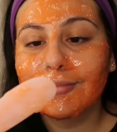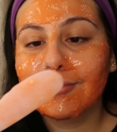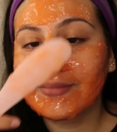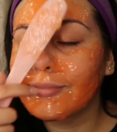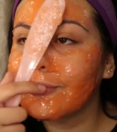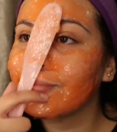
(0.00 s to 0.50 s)
this
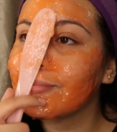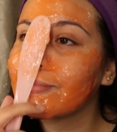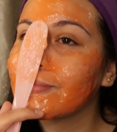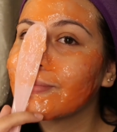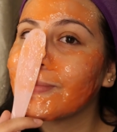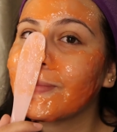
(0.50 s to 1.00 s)
during my
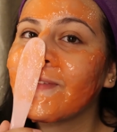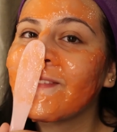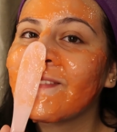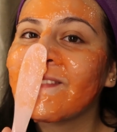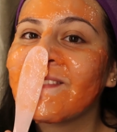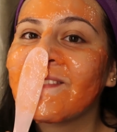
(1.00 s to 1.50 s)
facials,
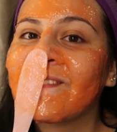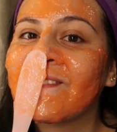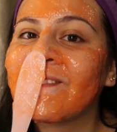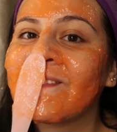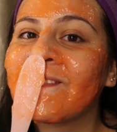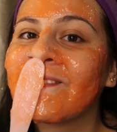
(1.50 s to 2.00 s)
nope,
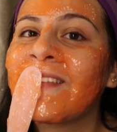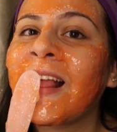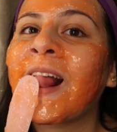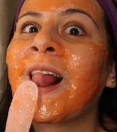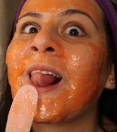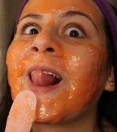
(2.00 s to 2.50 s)
don't, don't,
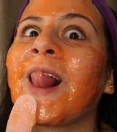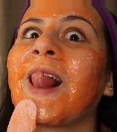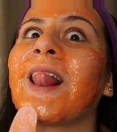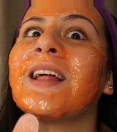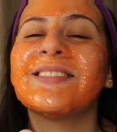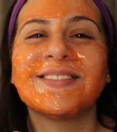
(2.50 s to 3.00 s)
okay,
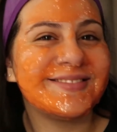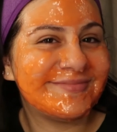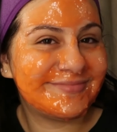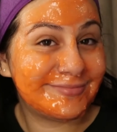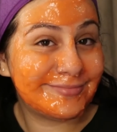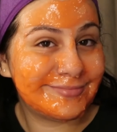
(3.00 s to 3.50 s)
don't lick
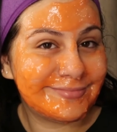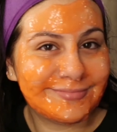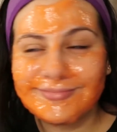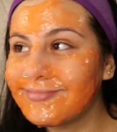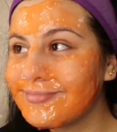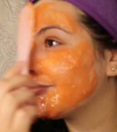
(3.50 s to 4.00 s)
it. All
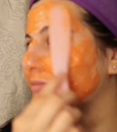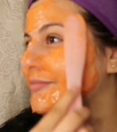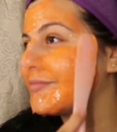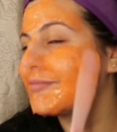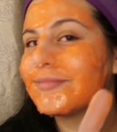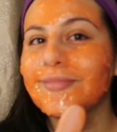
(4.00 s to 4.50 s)
right,
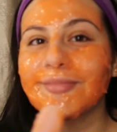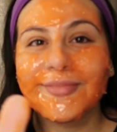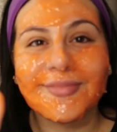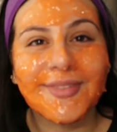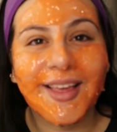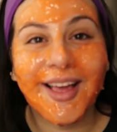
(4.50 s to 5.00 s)
um, but when
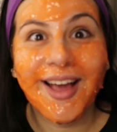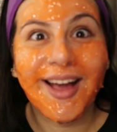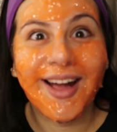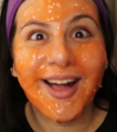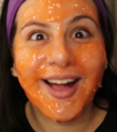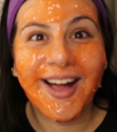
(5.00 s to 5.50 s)
Cassie
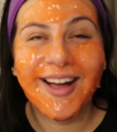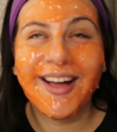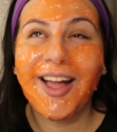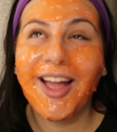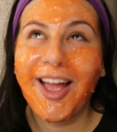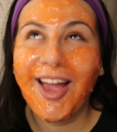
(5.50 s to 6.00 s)
usually does
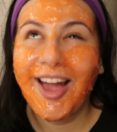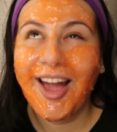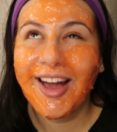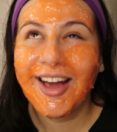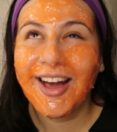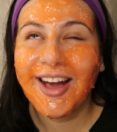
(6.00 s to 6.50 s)
this,
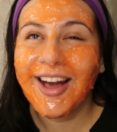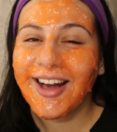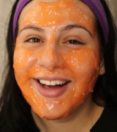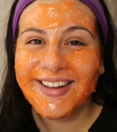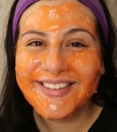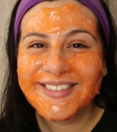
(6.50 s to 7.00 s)
she does it
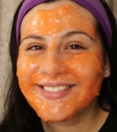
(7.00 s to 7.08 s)
more